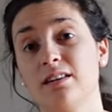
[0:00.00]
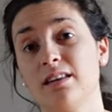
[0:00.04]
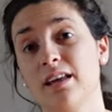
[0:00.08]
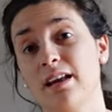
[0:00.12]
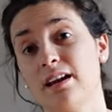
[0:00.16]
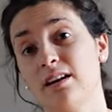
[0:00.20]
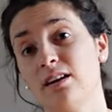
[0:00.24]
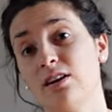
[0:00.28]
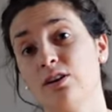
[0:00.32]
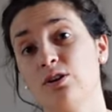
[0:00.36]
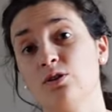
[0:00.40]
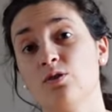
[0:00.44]

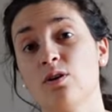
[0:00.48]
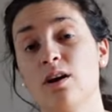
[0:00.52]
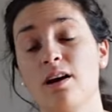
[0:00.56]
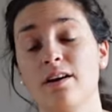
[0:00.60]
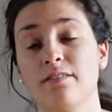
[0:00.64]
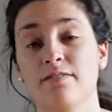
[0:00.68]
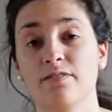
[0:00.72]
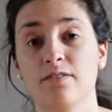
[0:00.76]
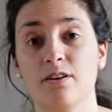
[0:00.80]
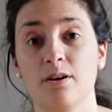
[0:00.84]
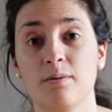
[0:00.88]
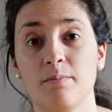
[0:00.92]
then you
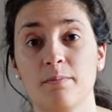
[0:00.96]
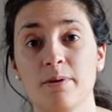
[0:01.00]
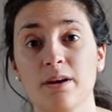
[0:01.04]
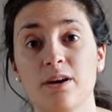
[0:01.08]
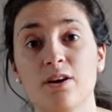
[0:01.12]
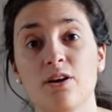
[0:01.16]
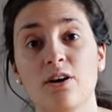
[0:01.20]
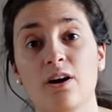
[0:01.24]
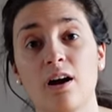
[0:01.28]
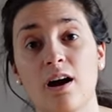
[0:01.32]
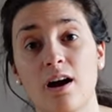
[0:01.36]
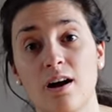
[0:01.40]
have a
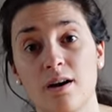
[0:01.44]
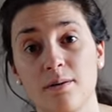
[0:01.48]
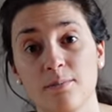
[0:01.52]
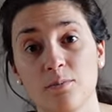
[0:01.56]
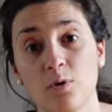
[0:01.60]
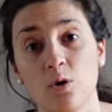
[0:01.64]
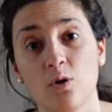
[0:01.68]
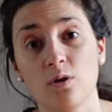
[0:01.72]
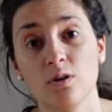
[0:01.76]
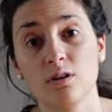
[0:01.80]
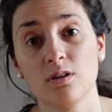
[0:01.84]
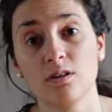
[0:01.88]
bigger
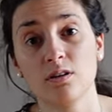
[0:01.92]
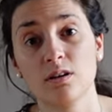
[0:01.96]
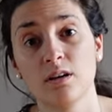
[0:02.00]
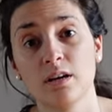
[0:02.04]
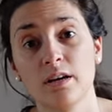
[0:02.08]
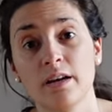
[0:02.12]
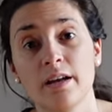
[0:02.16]
armhole,